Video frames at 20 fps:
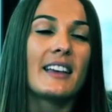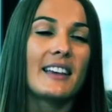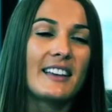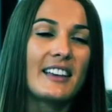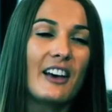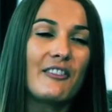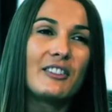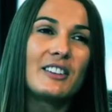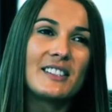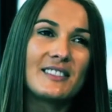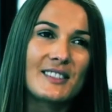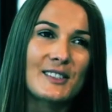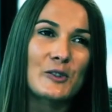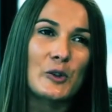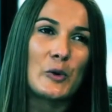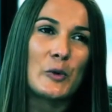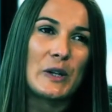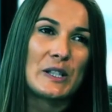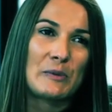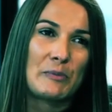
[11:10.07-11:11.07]
Governance has
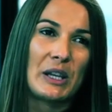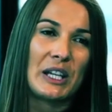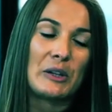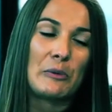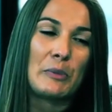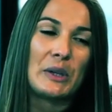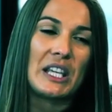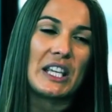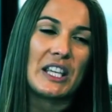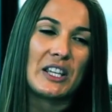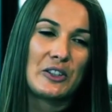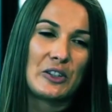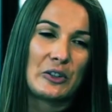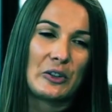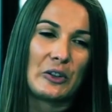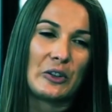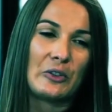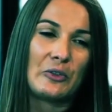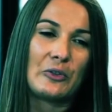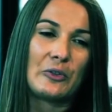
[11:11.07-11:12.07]
always been a big
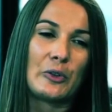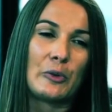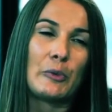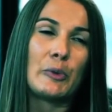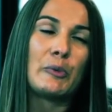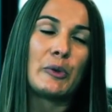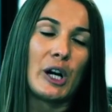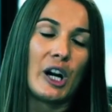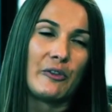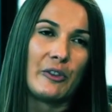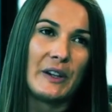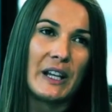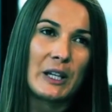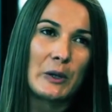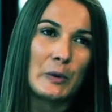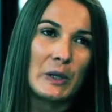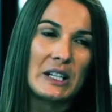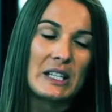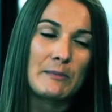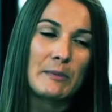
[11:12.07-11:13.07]
issue from a private
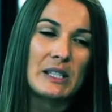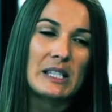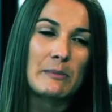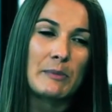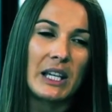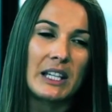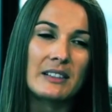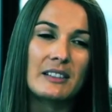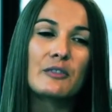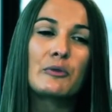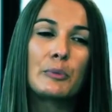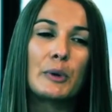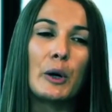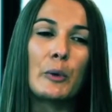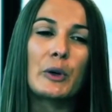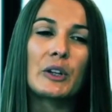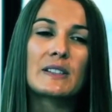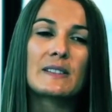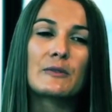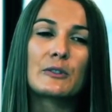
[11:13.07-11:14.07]
equity perspective, but
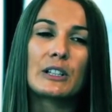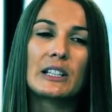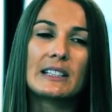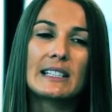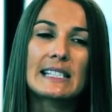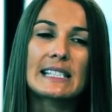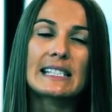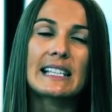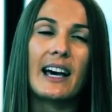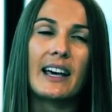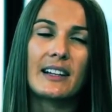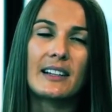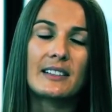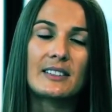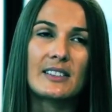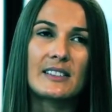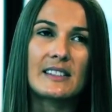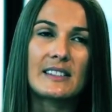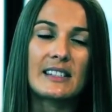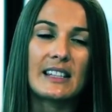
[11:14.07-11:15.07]
we're really starting
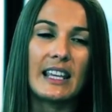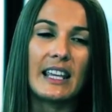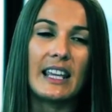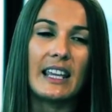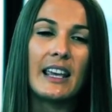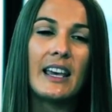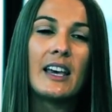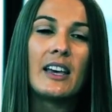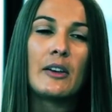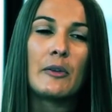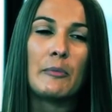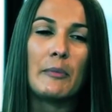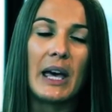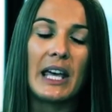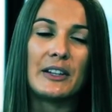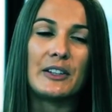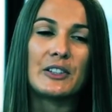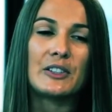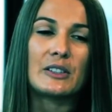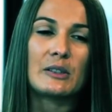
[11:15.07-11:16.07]
to see
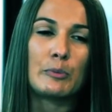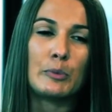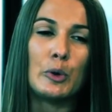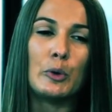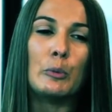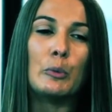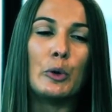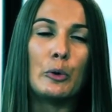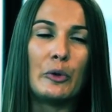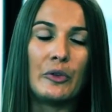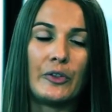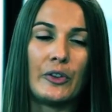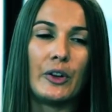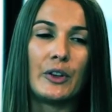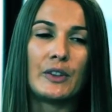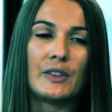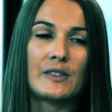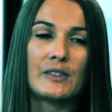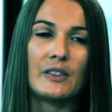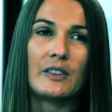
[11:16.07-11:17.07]
managers put more
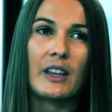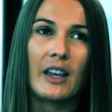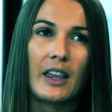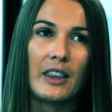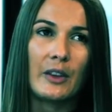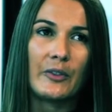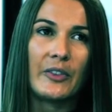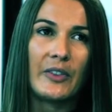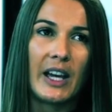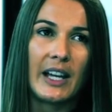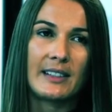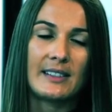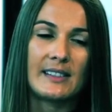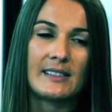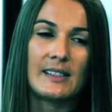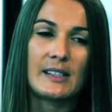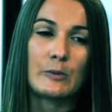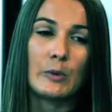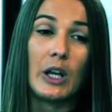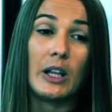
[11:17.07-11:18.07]
focus on the other factors
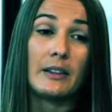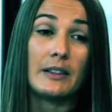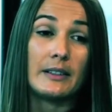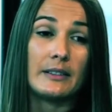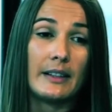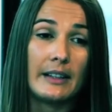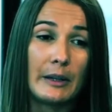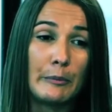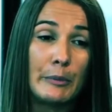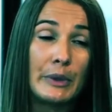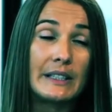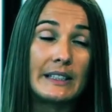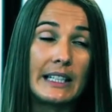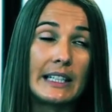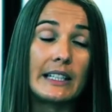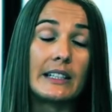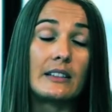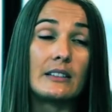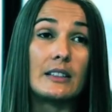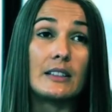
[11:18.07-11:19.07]
as well, and in
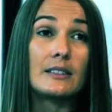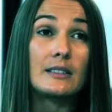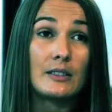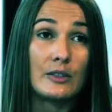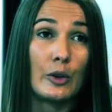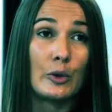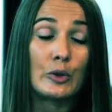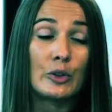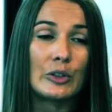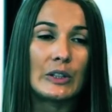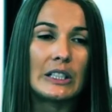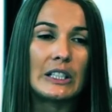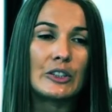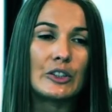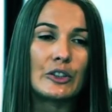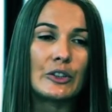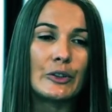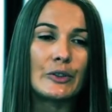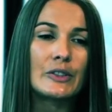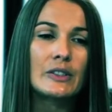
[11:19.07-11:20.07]
particular, social
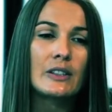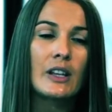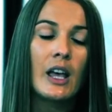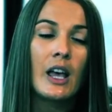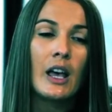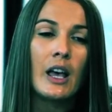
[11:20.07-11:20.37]
issues.